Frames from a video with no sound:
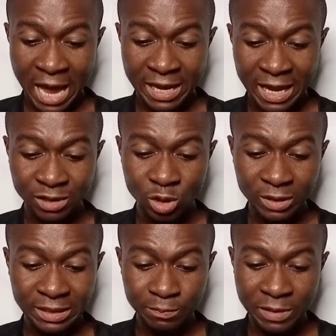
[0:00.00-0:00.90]
and he has
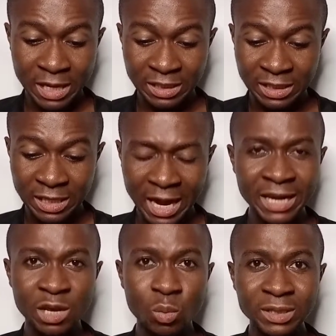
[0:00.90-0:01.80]
got his PhD
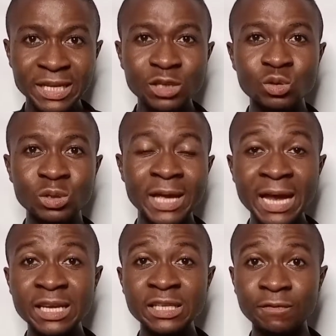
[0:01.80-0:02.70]
and he wanted to. He
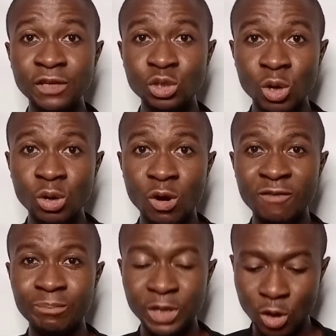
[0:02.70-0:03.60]
had this vision
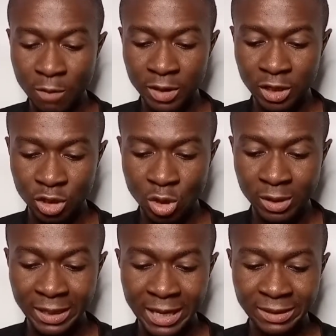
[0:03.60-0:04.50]
of becoming the
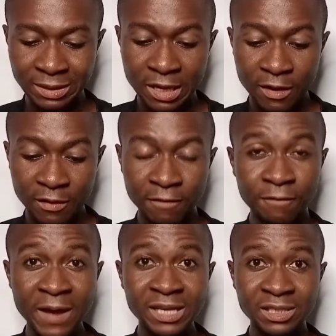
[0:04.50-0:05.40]
youngest
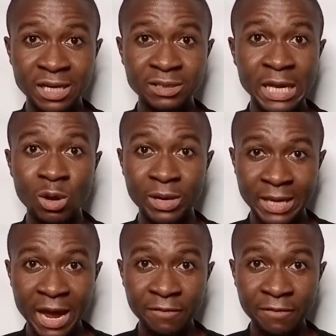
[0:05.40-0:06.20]
vice chancellor in